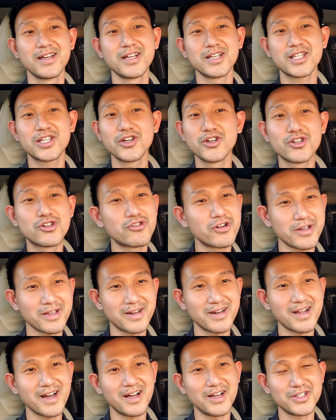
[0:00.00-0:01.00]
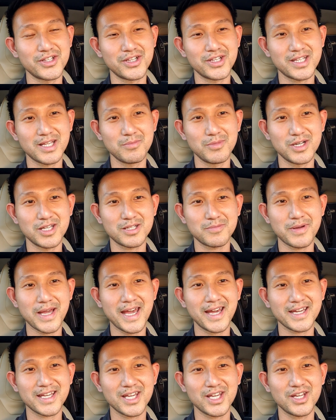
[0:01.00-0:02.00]
$2 trillion in stimulus
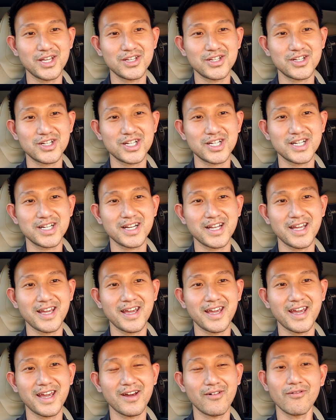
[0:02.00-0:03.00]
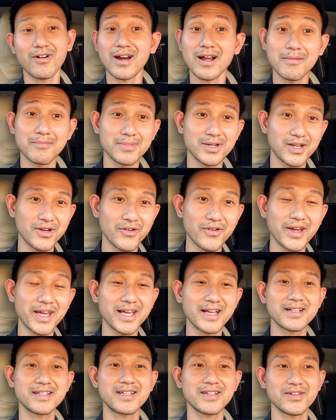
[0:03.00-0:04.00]
package, and what I'm
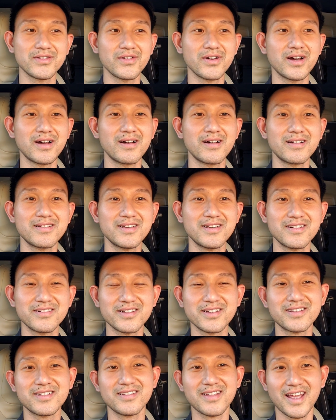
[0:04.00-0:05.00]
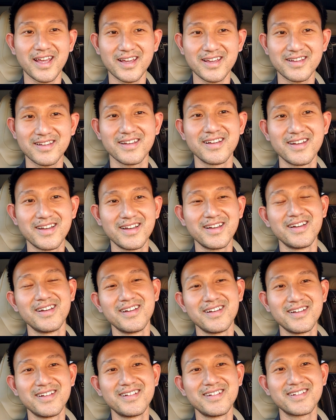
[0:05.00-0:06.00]
doing to, just stay
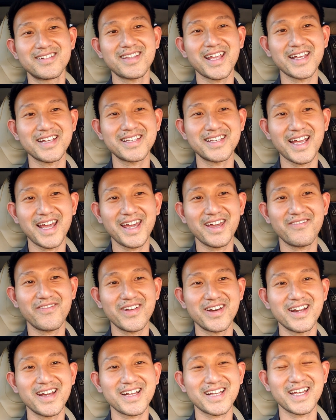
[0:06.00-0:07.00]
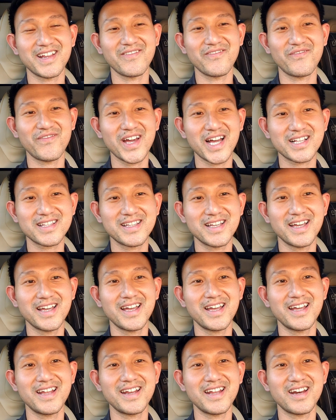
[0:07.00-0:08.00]
safe and not get
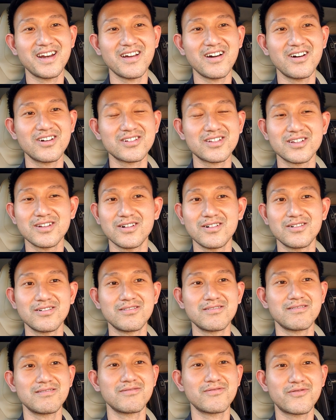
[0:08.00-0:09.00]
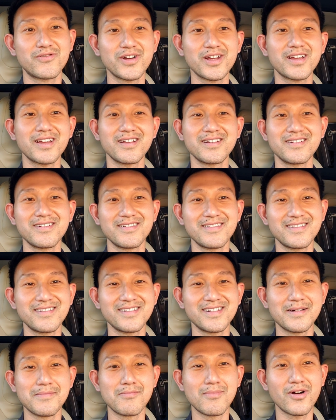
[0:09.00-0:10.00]
infected. And also, friggin'
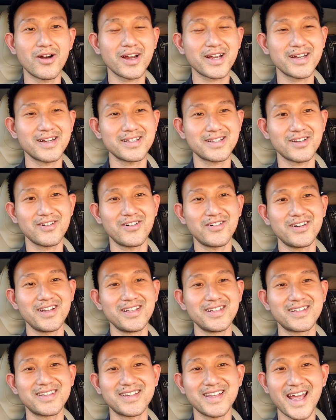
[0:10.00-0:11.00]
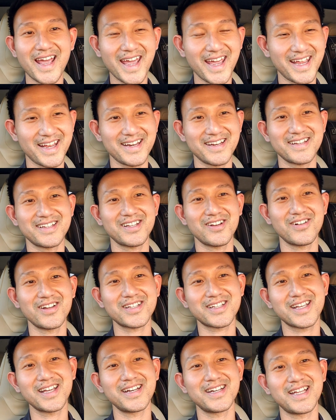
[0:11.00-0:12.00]
the market is going insane. So
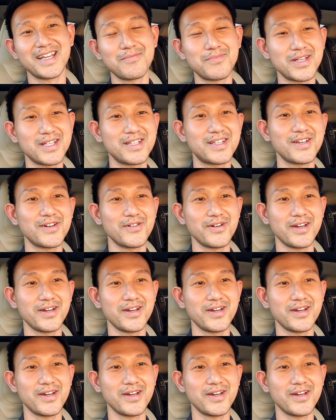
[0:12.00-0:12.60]
let's get deep into